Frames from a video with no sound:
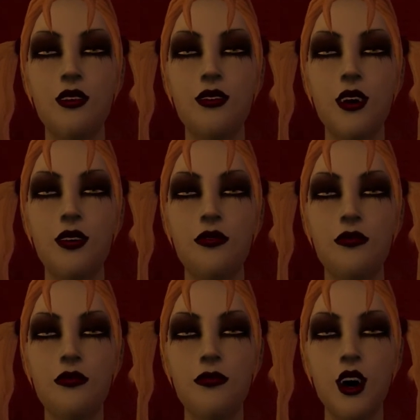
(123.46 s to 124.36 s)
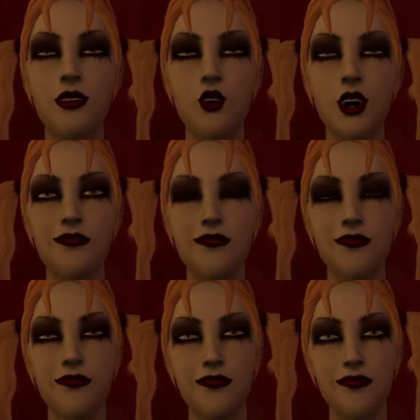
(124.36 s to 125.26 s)
and predictable, but you.
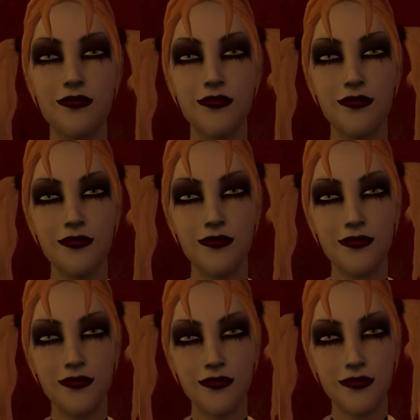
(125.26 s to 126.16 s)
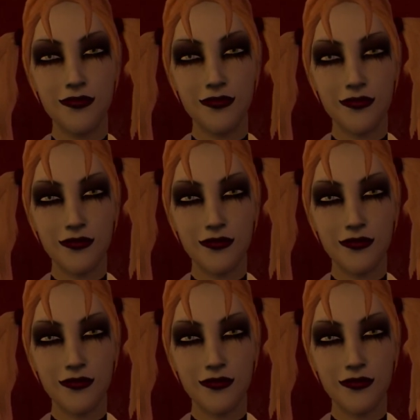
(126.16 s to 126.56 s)
Um.